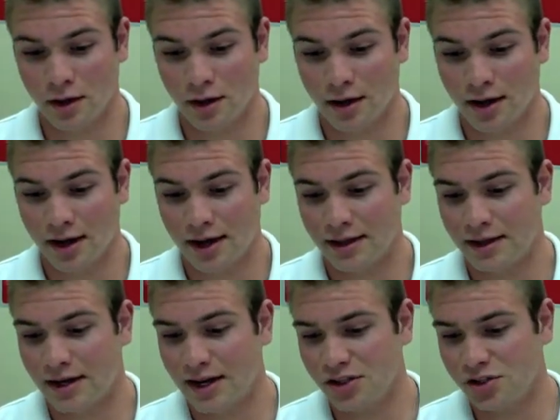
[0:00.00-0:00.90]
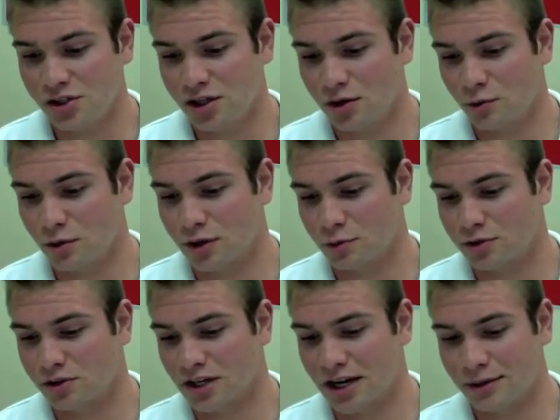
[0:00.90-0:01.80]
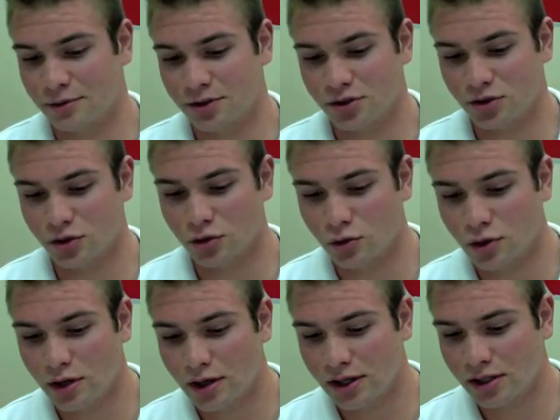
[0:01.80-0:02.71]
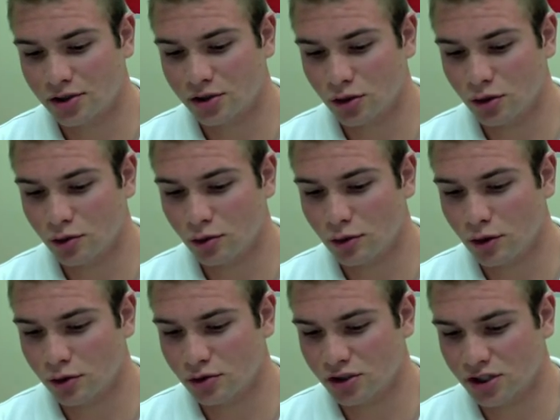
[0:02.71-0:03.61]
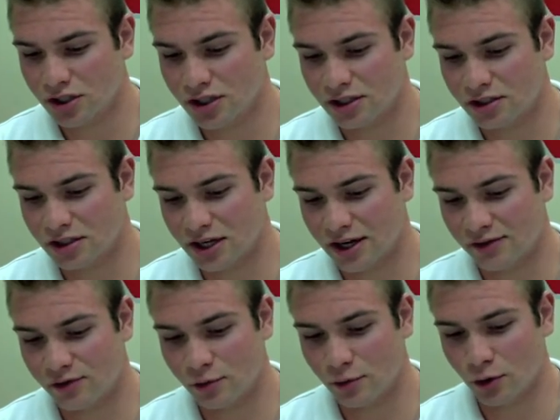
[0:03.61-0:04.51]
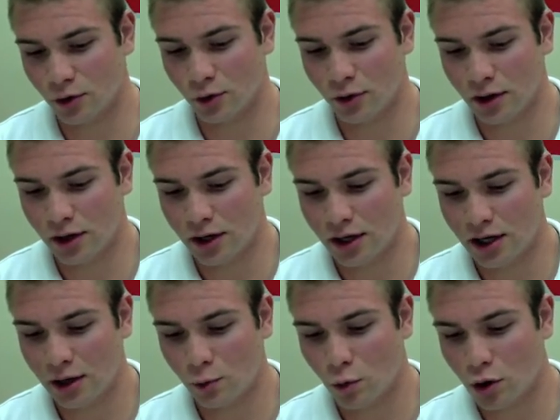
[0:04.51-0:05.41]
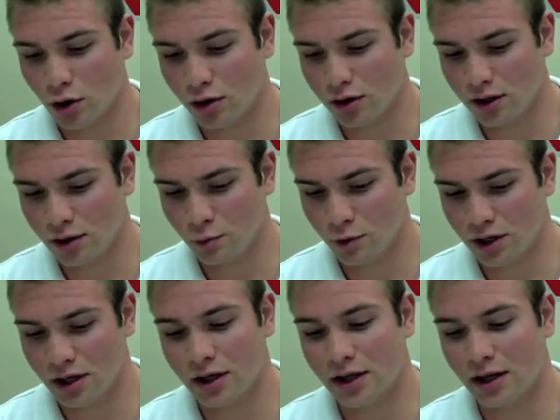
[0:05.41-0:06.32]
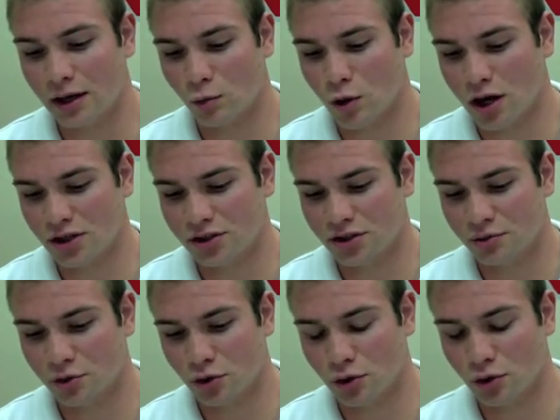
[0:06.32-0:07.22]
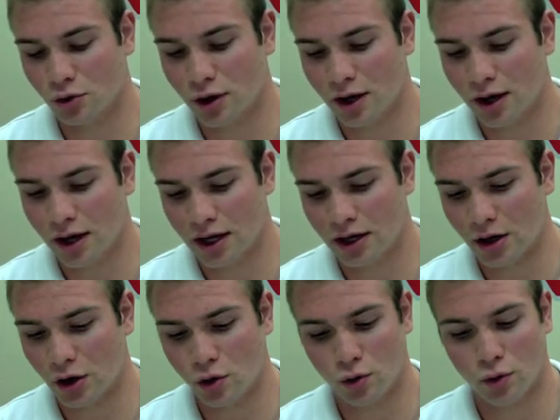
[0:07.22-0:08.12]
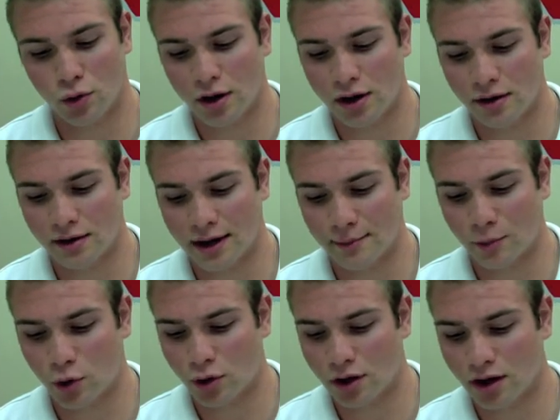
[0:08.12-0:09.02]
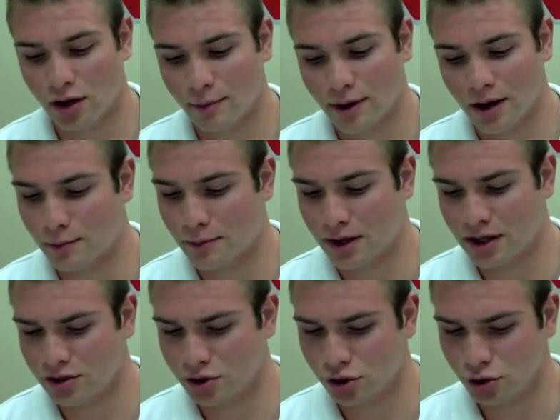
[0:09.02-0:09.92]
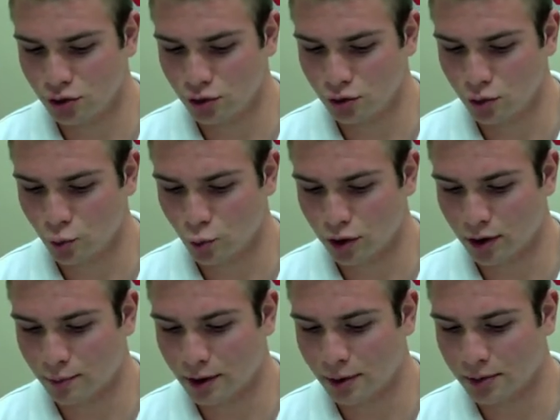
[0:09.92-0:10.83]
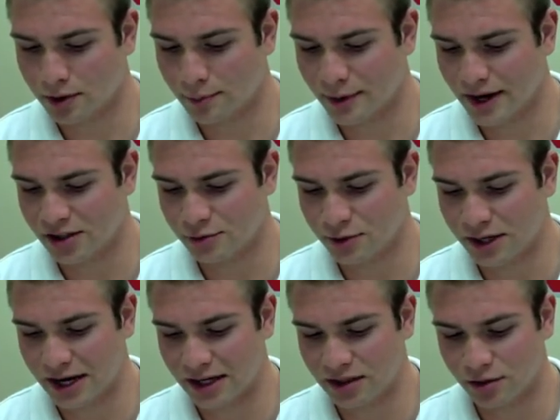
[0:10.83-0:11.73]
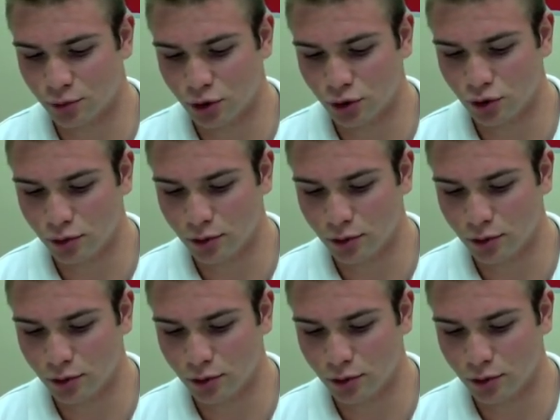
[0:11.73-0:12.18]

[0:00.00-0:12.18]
And the next year, when it was time to sow, he sowed those seeds in every row. He watered and weeded and watched them grow. And oh, that morning about mid-June, when the pumpkin patch began to bloom,